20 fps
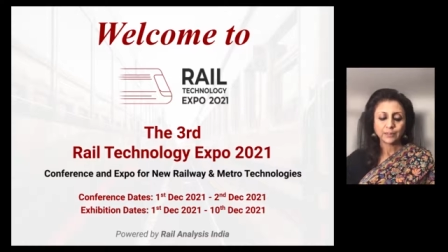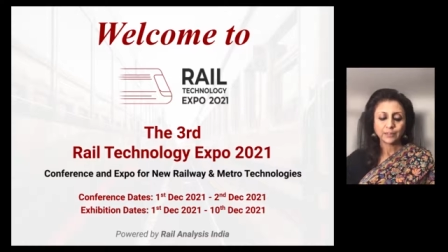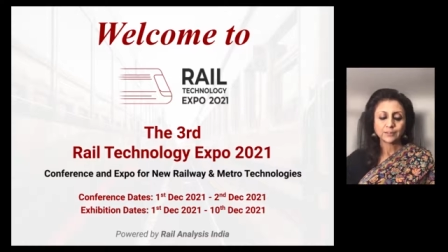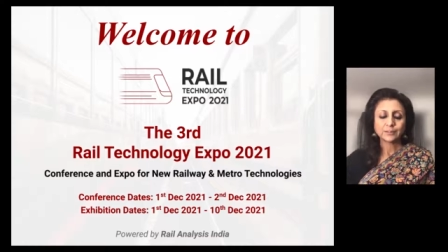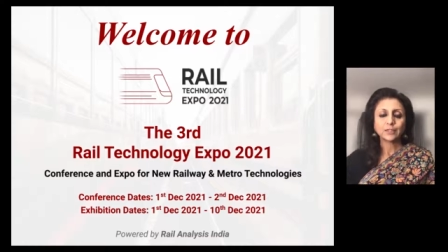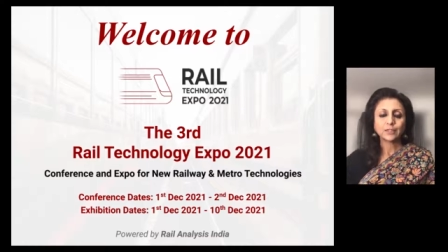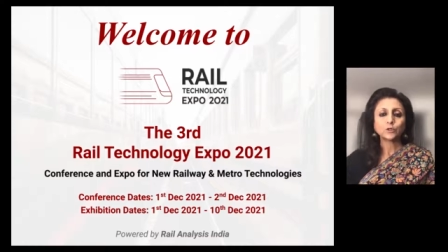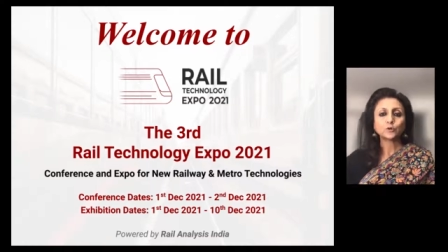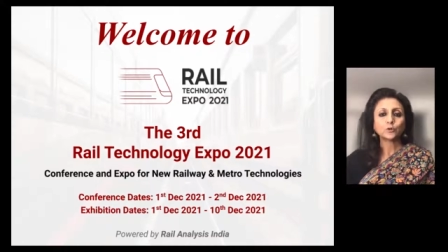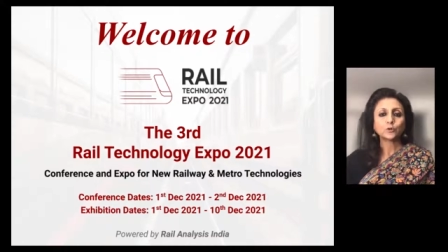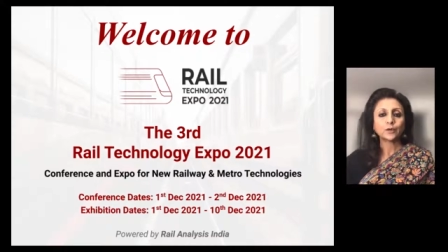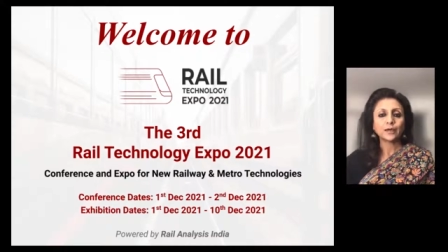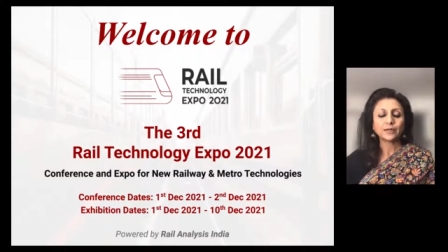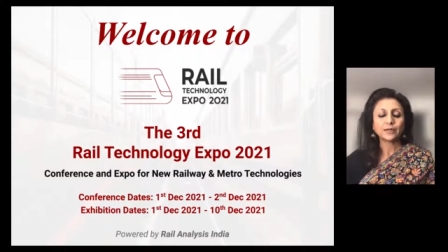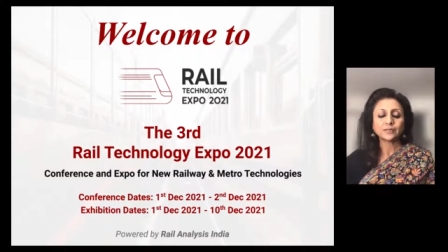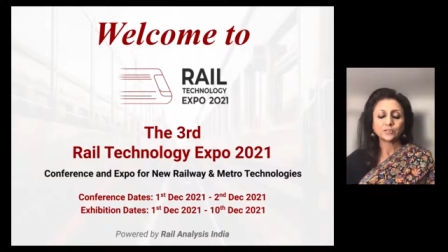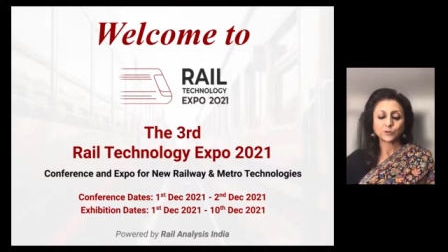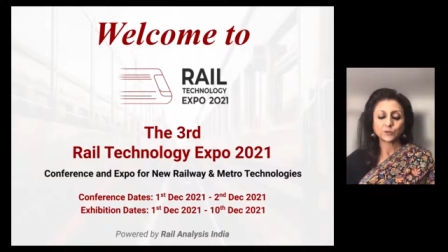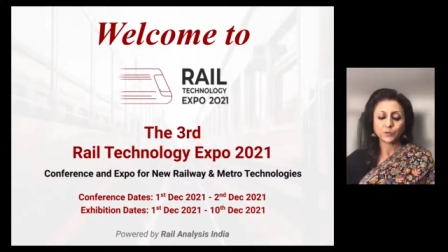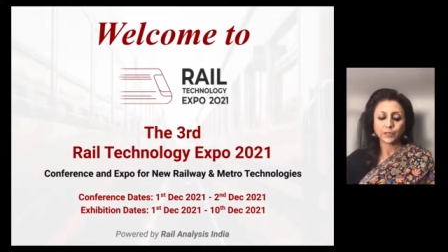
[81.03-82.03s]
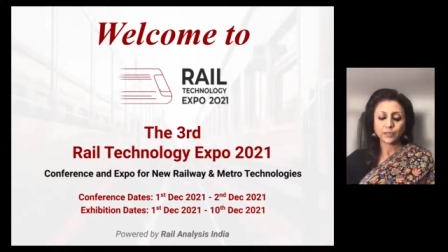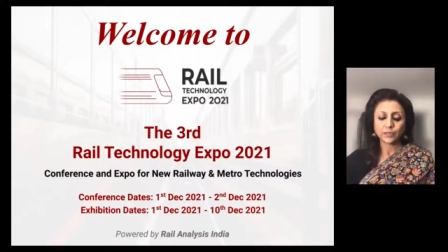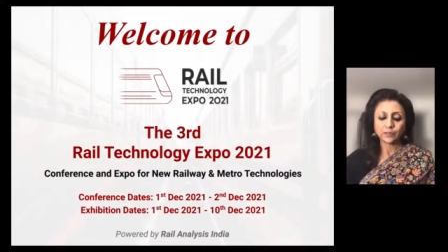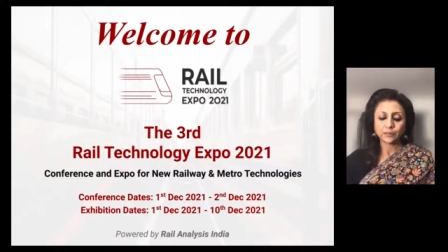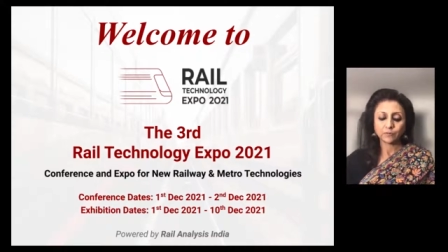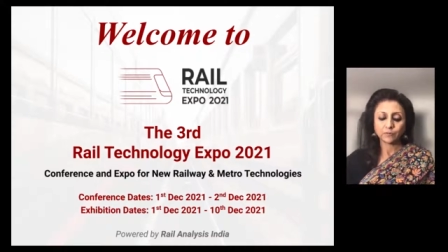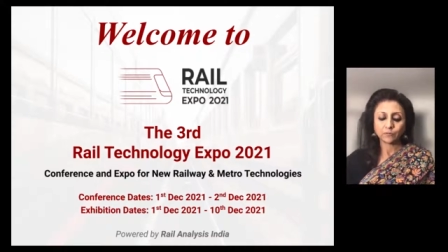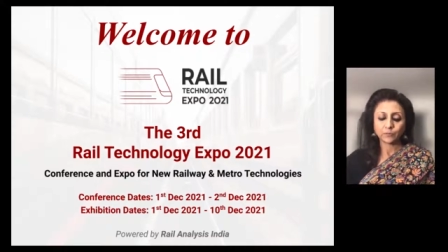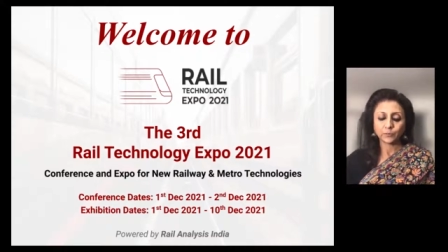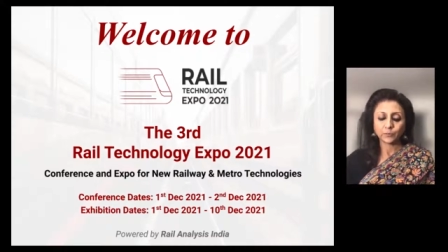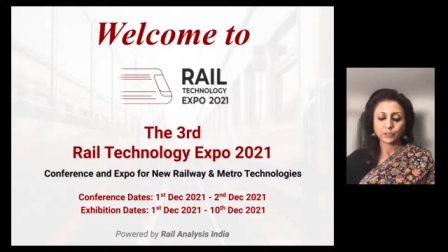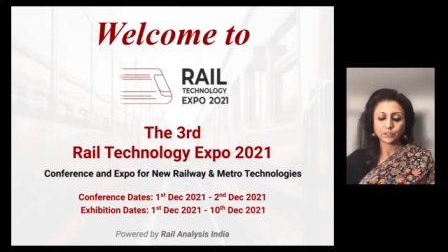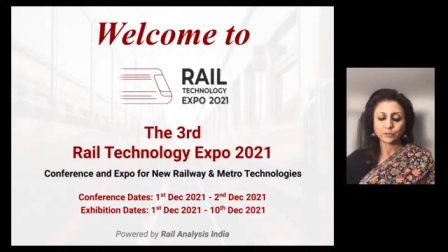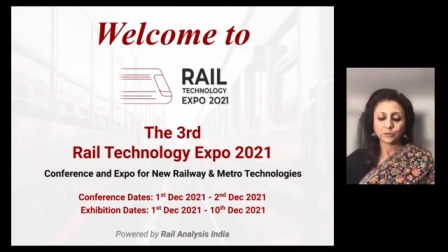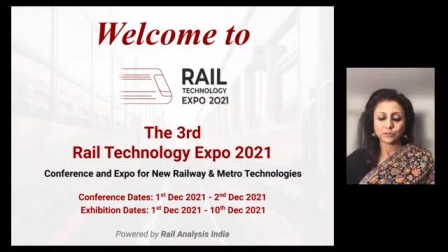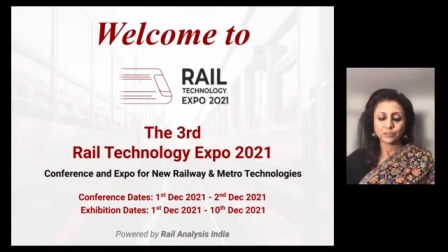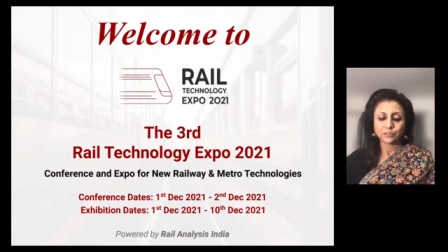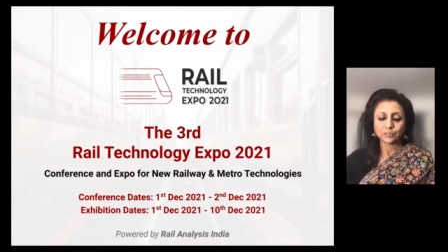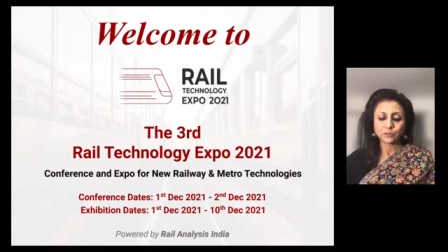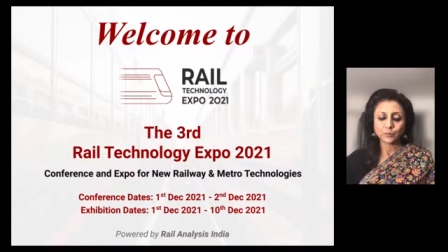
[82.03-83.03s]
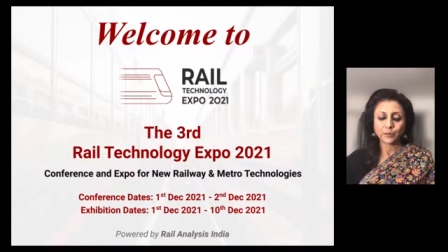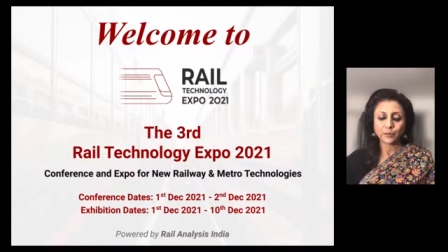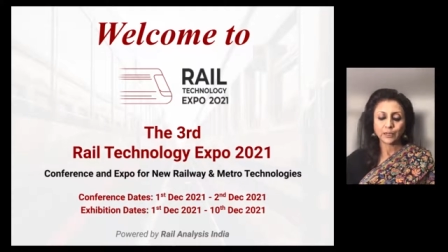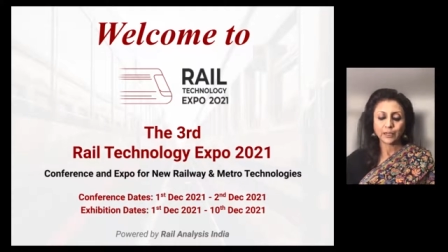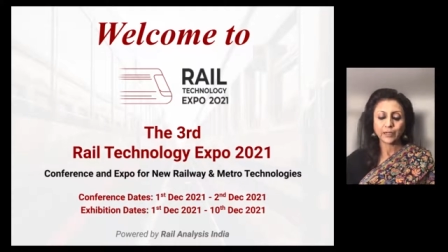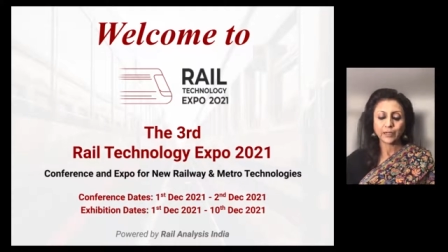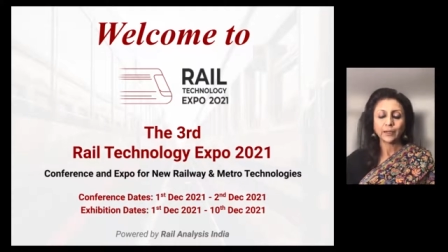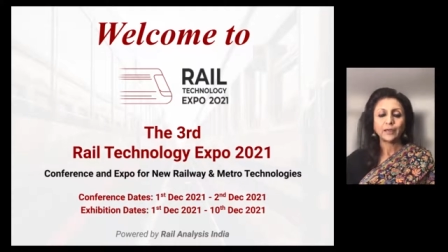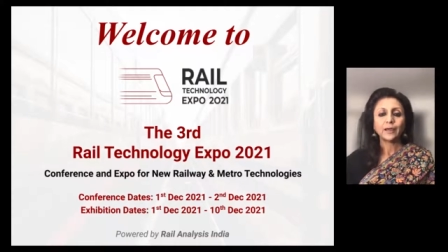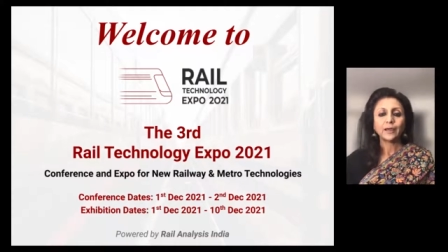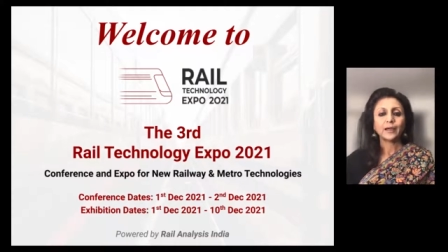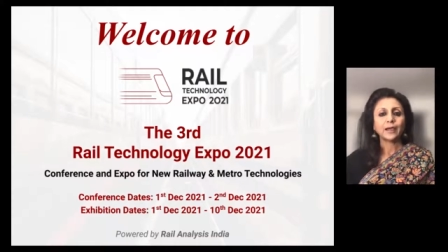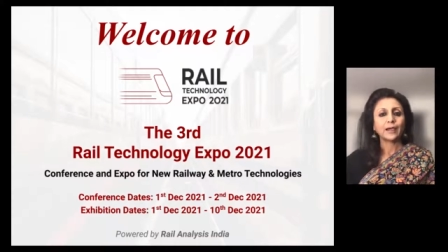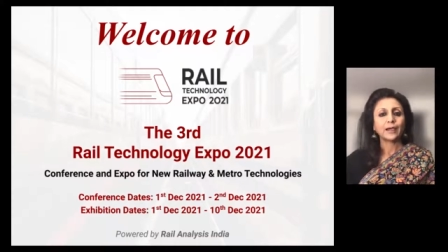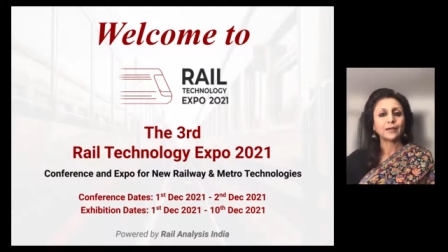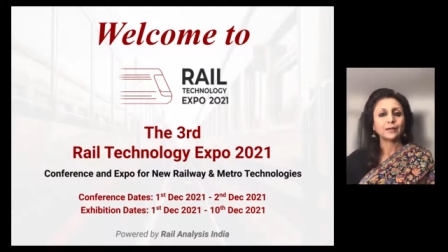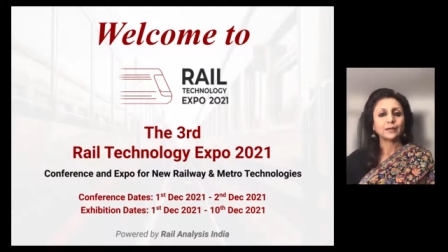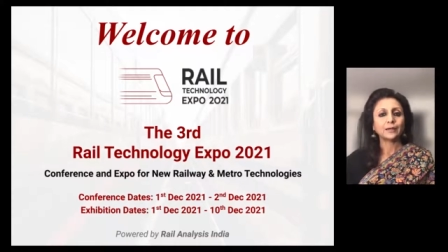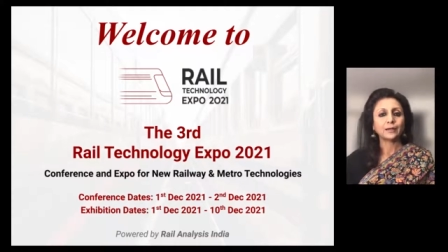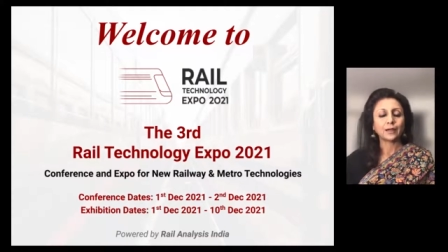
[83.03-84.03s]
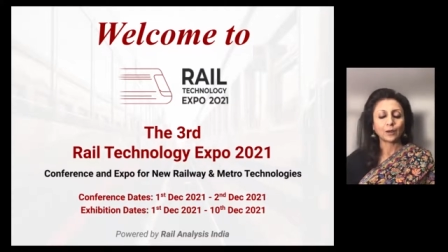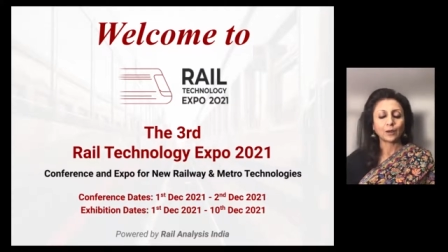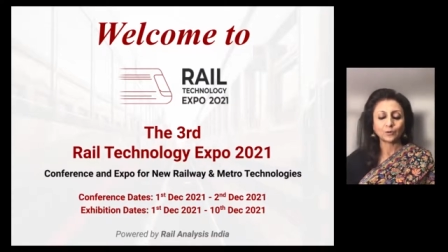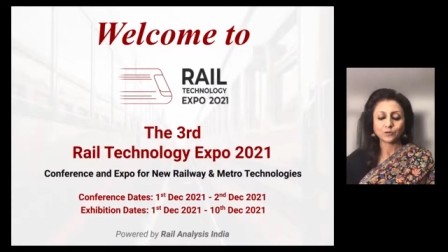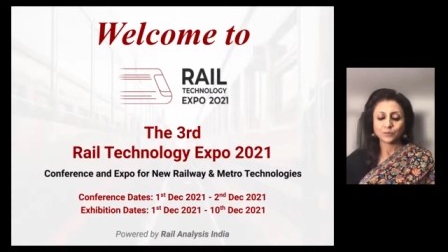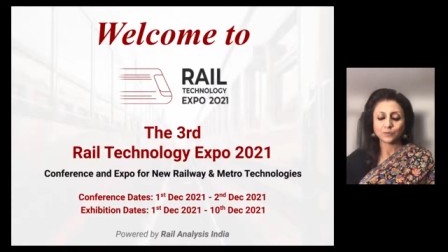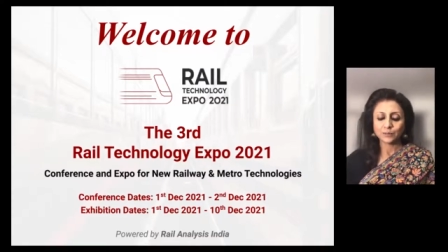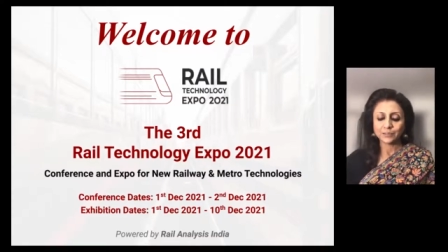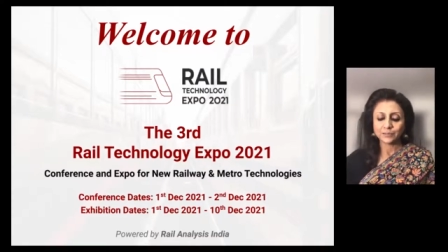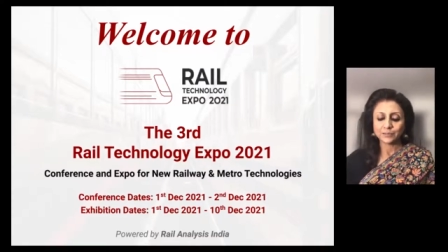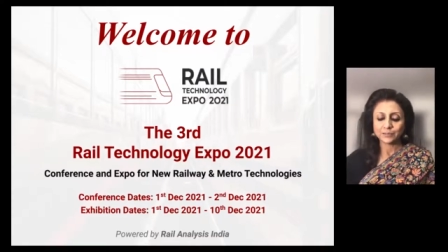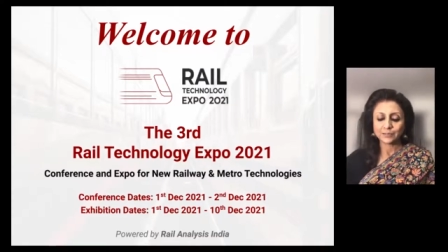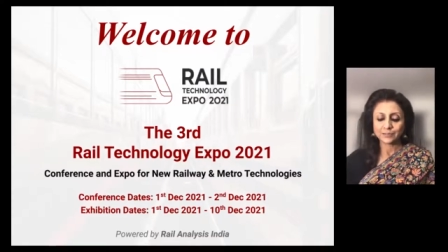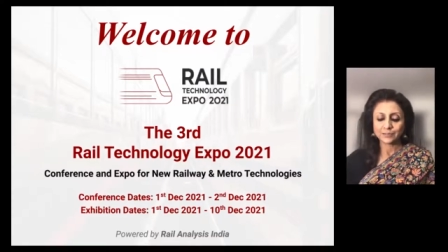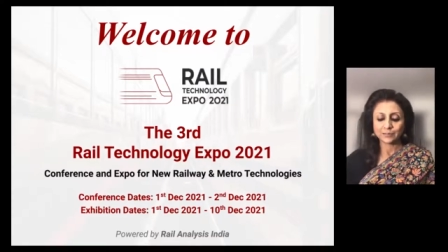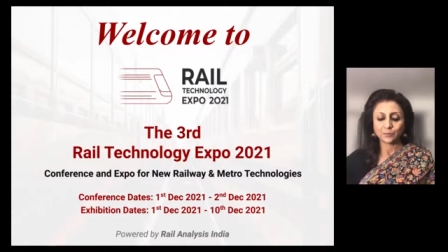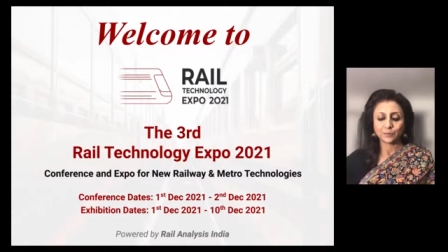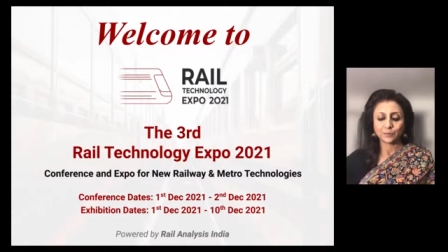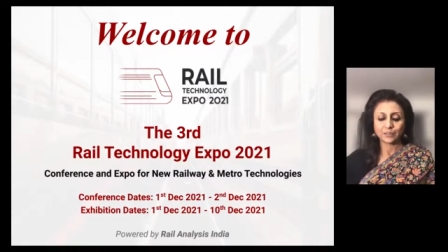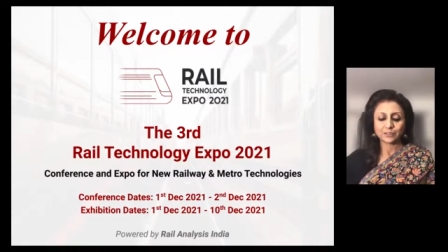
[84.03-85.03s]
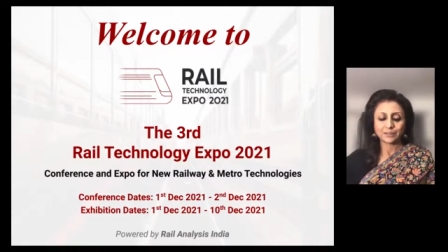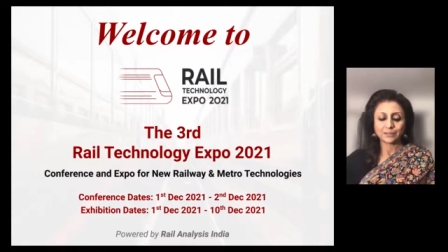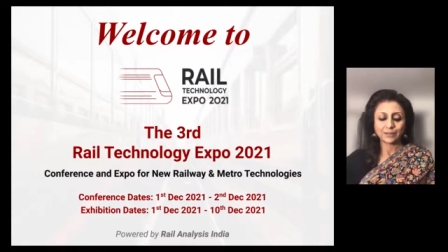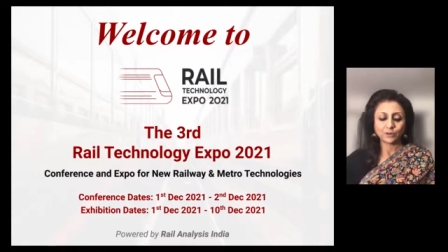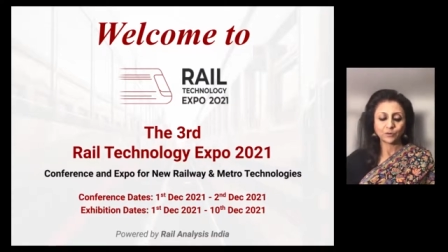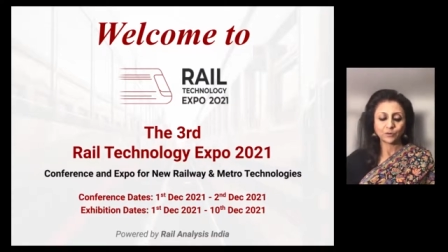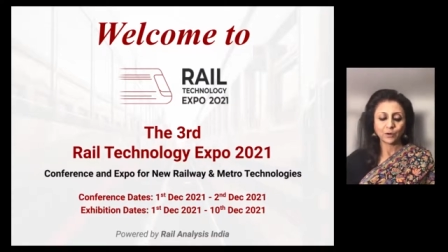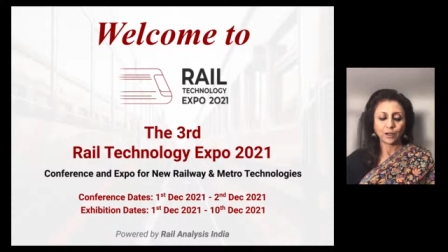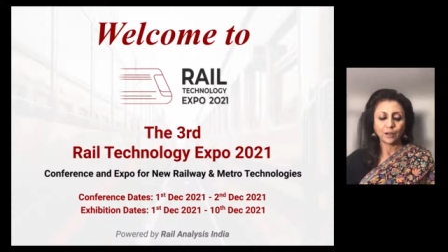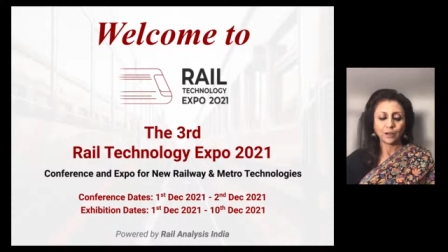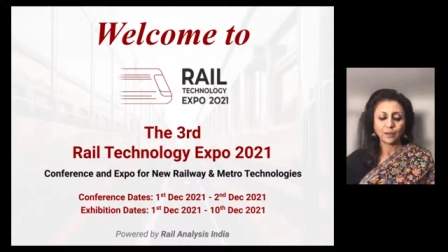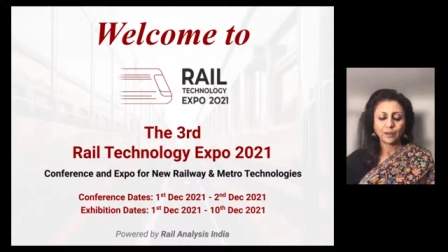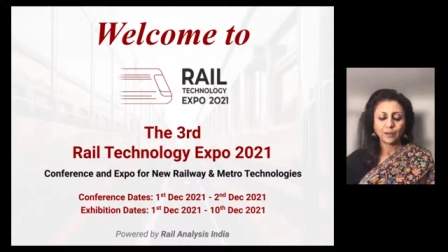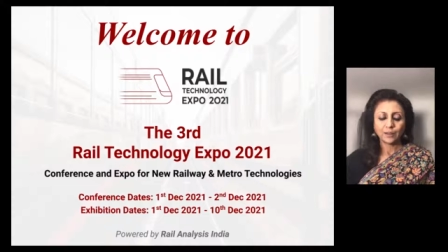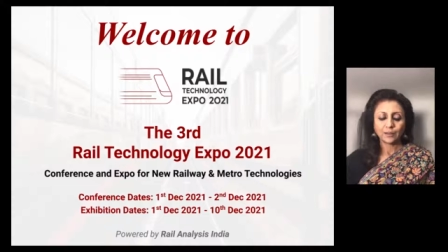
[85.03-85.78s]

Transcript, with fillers: centralized train information display and announcement system, etc.,